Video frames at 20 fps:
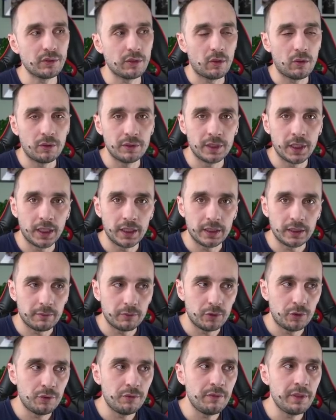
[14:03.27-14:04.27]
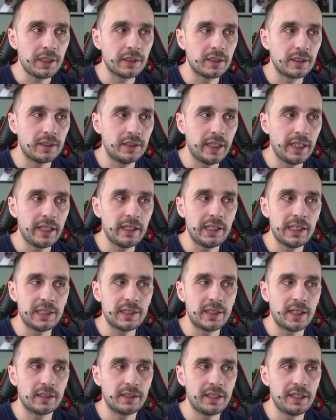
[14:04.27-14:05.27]
on doing the dailies
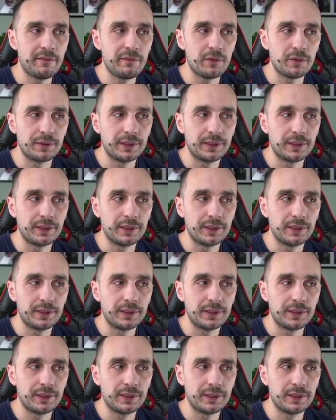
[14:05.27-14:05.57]
that give you